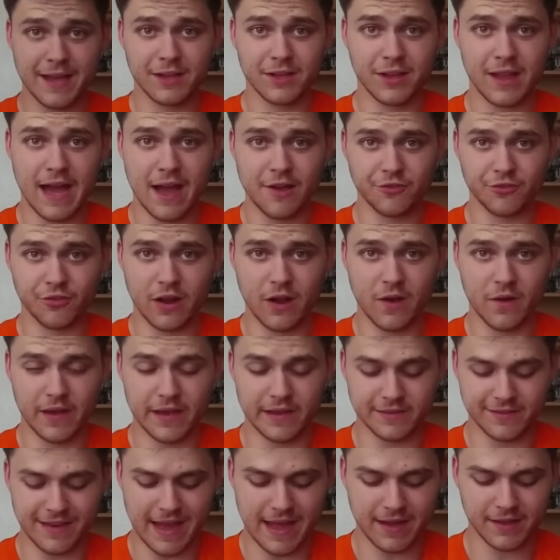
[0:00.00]
Clash Royale
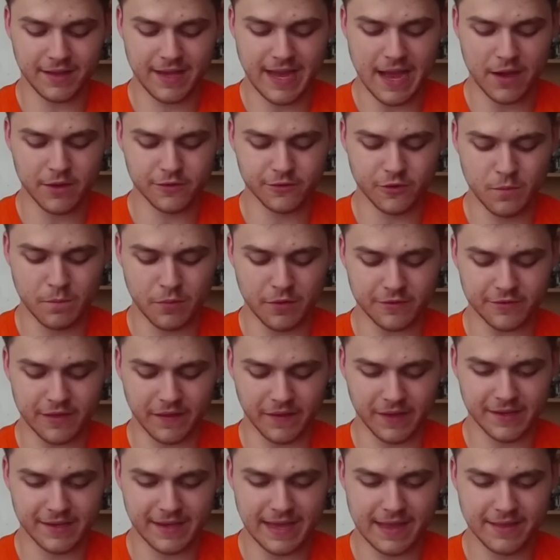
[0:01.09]
exactly how Supercell
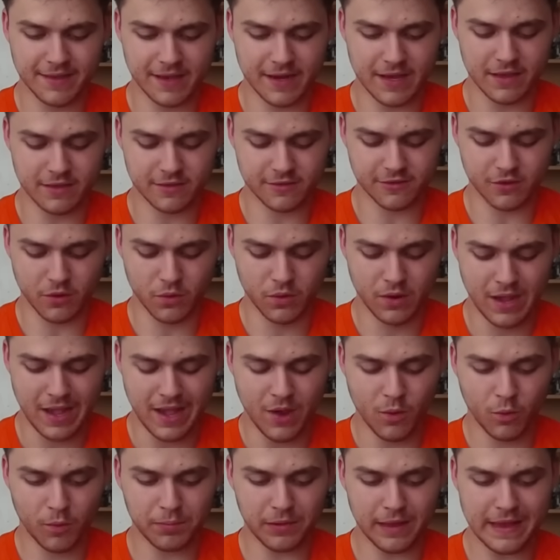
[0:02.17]
intended it, so
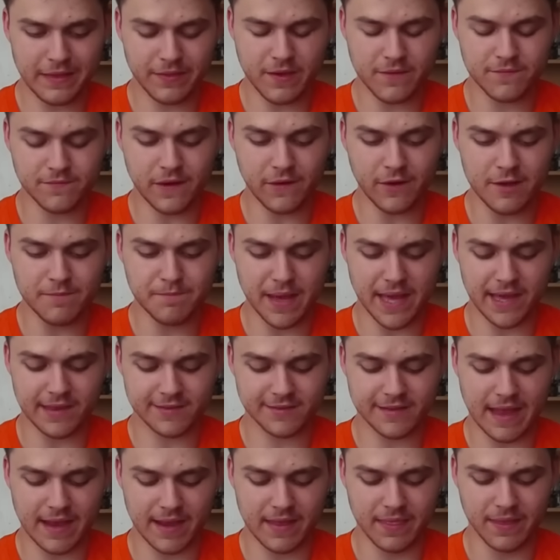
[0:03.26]
we're playing the very base
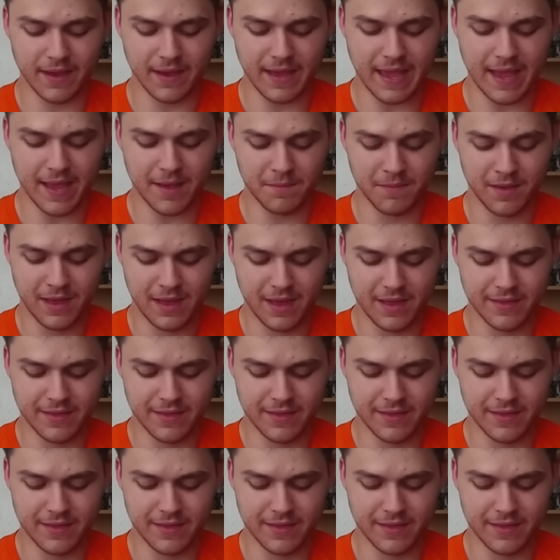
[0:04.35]
deck in the game,